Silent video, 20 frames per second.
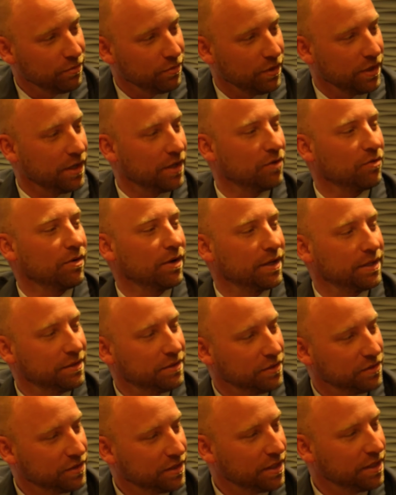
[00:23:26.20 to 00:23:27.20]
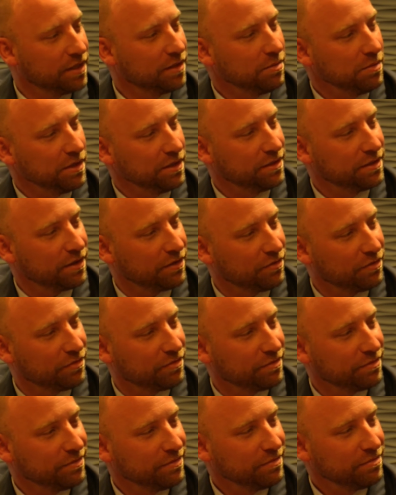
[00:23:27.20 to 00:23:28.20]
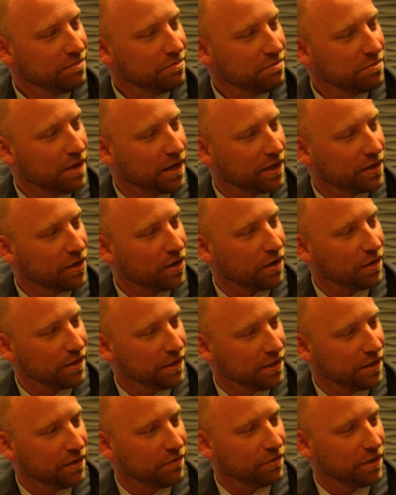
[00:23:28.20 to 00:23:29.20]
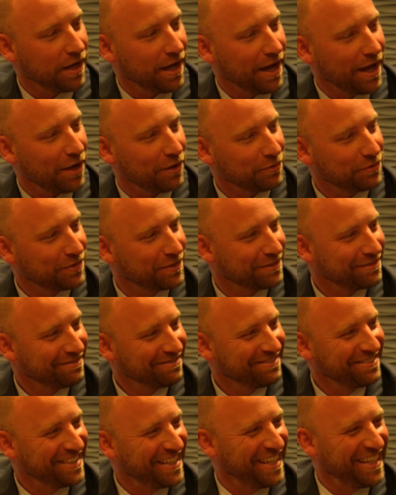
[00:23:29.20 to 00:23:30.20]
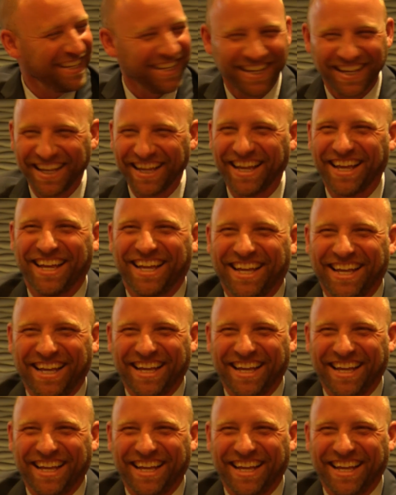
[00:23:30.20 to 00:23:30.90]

reiterate the sentiments of my colleague. Of course you would. Of course you